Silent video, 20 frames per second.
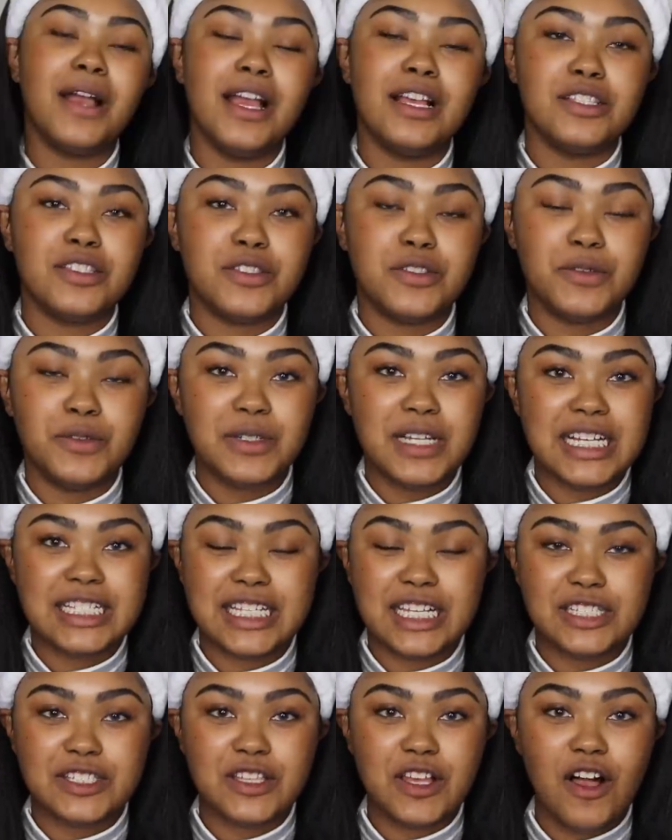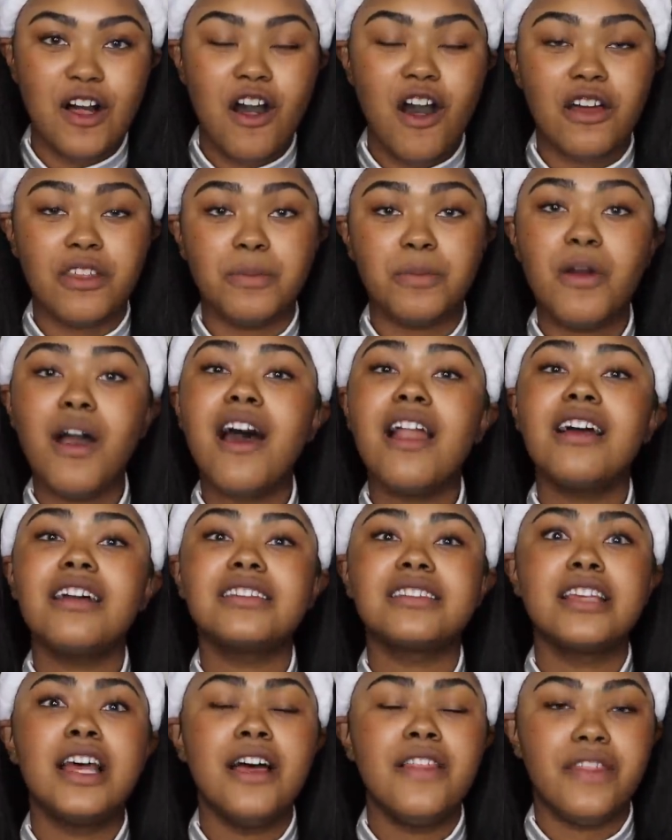as soon as I saw all the
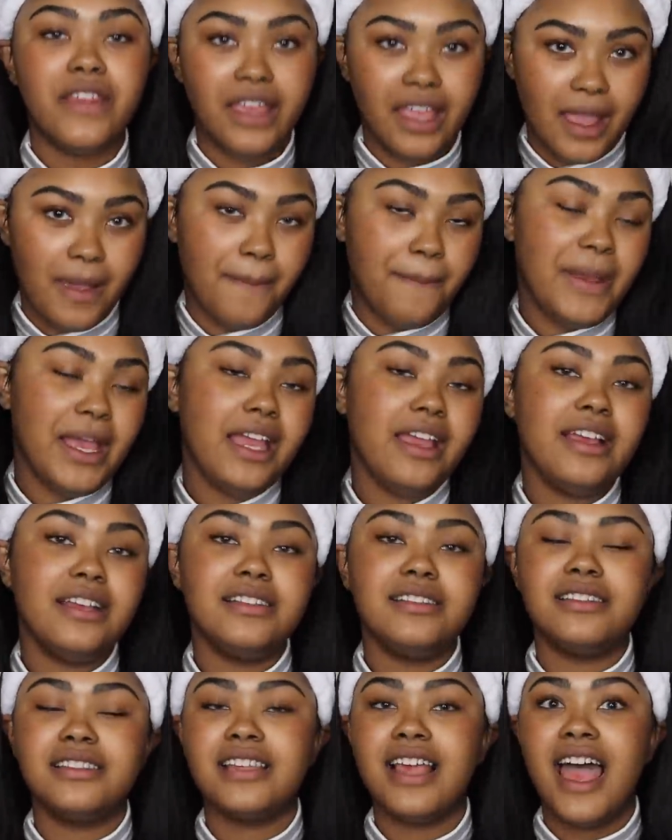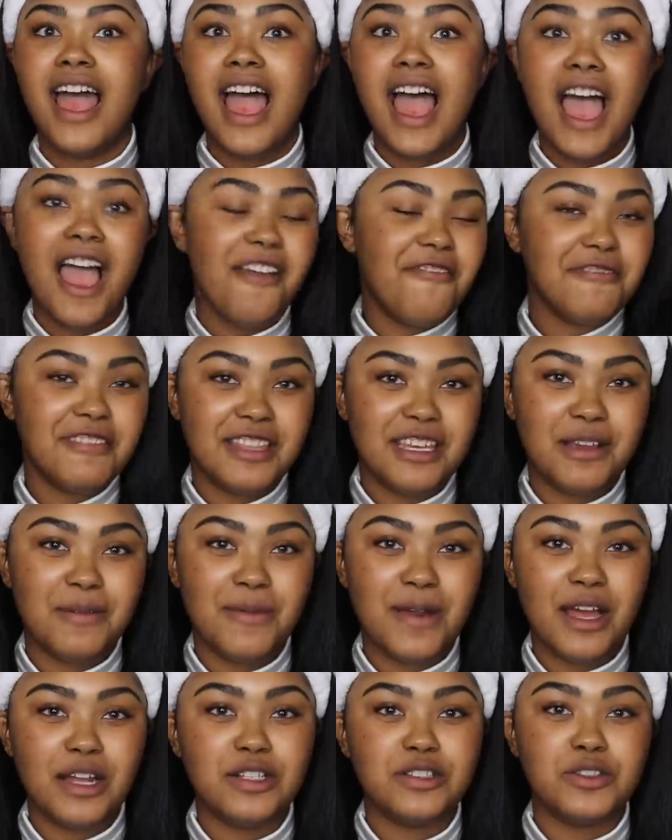products, the campaigns, everything
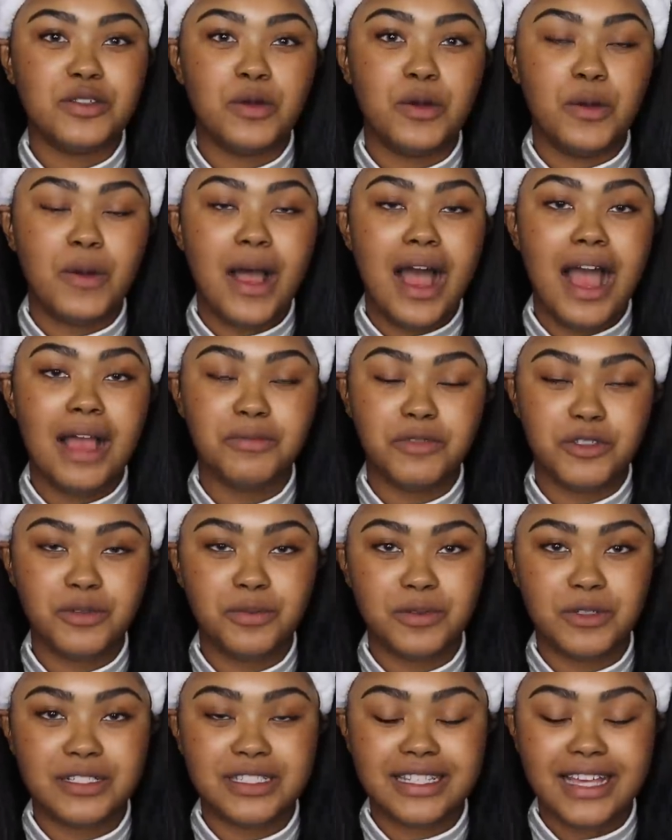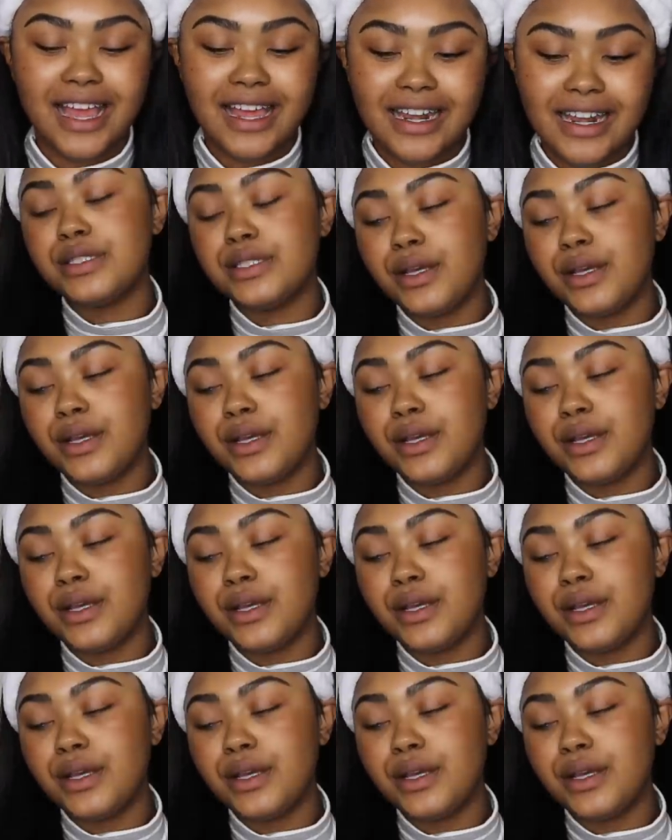about it, so I'm super excited.